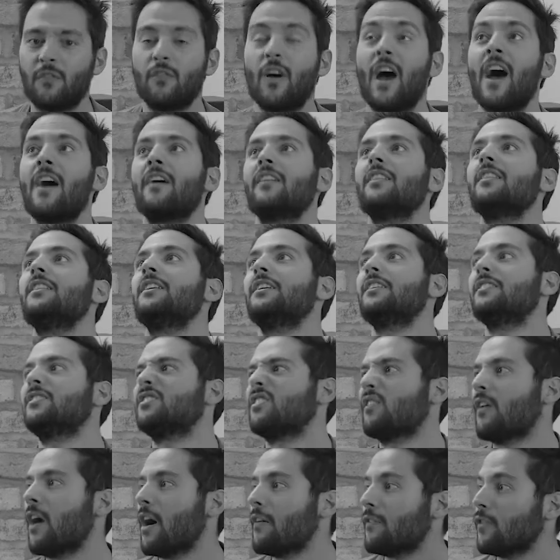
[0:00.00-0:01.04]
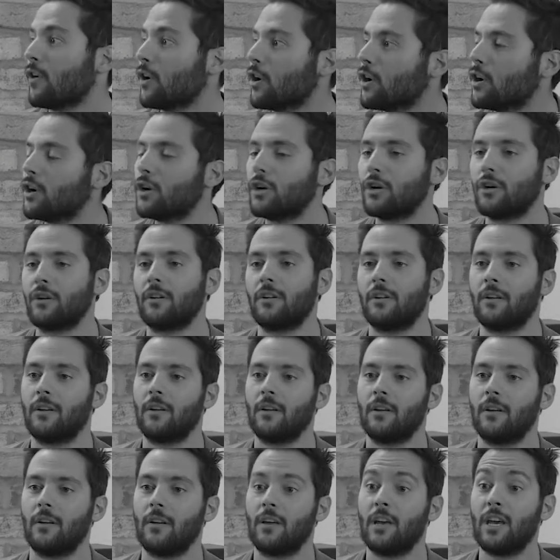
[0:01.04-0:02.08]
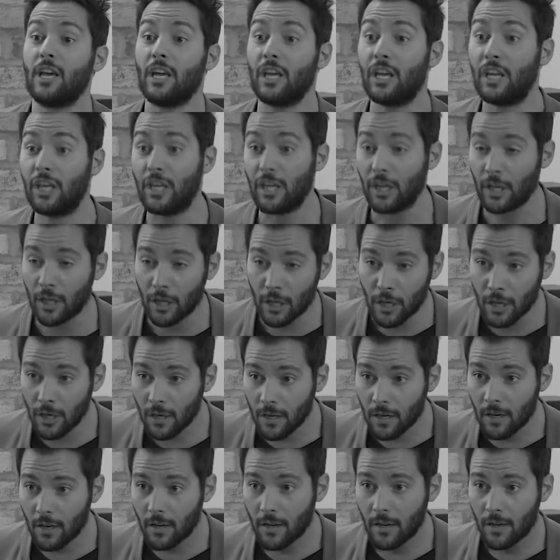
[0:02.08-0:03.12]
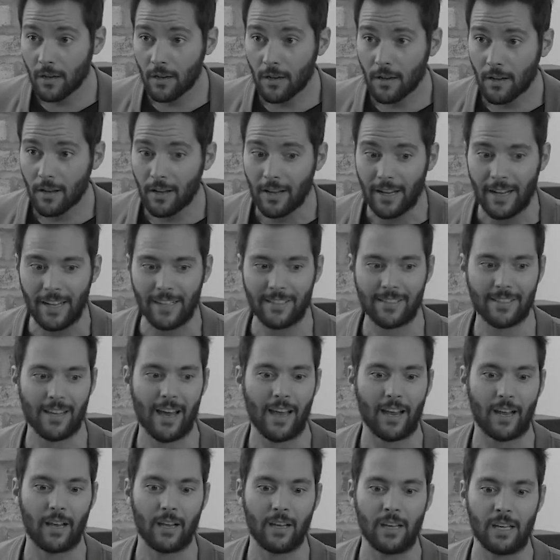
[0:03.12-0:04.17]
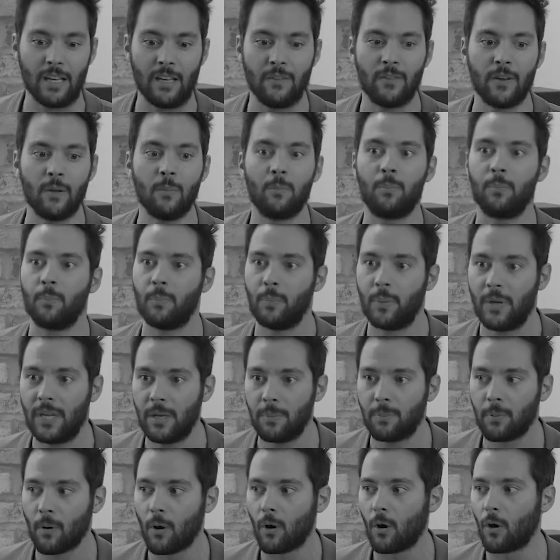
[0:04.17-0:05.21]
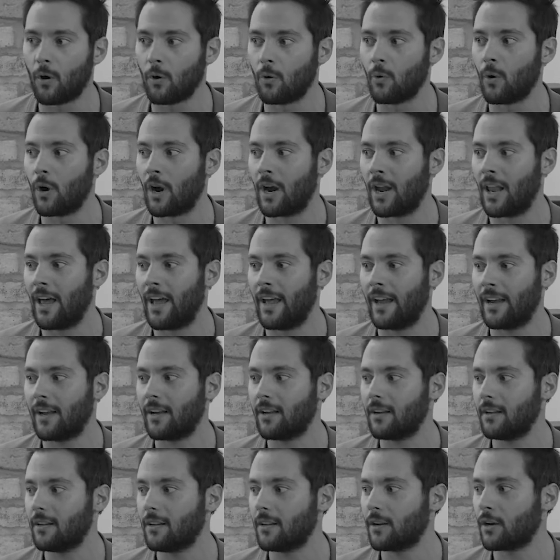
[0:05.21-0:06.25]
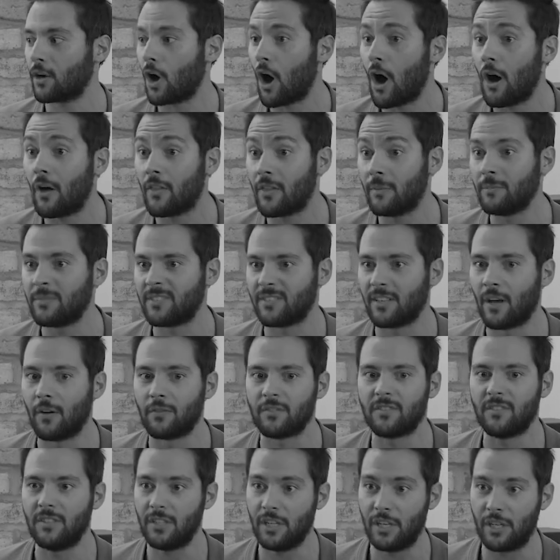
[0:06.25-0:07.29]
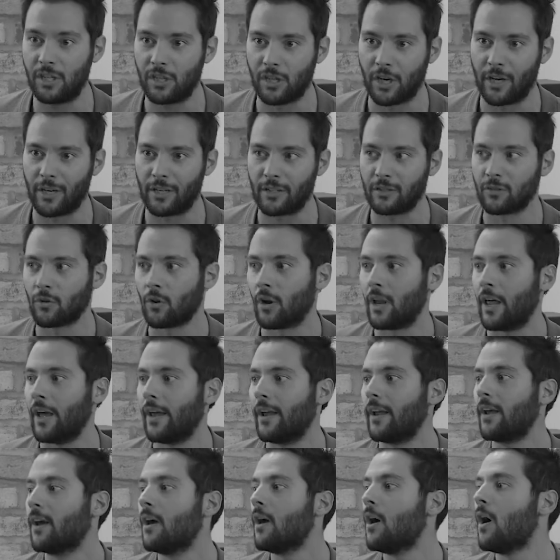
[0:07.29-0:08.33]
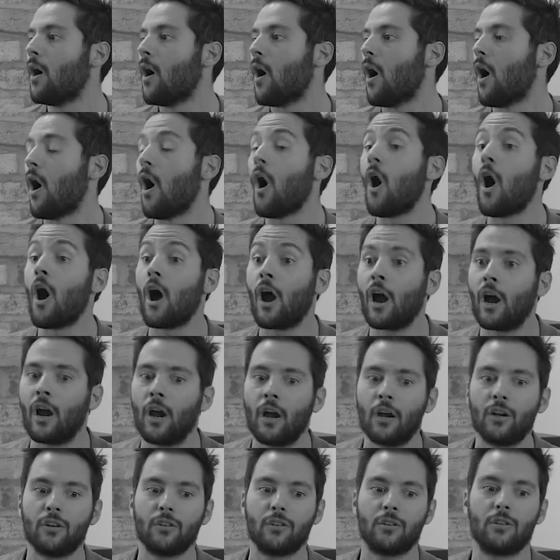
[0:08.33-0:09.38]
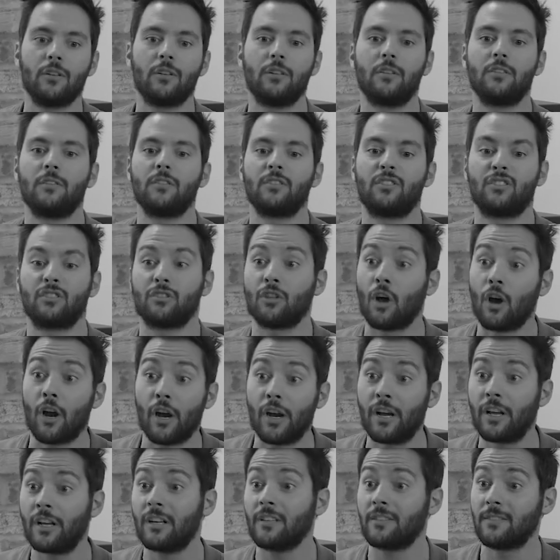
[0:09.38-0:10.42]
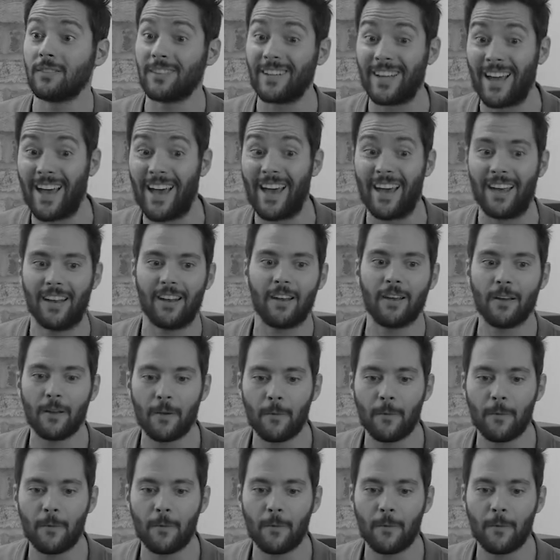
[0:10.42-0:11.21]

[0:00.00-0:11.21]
At least I've heard. Here, it's like even people who are like call themselves DJs or like are starting to get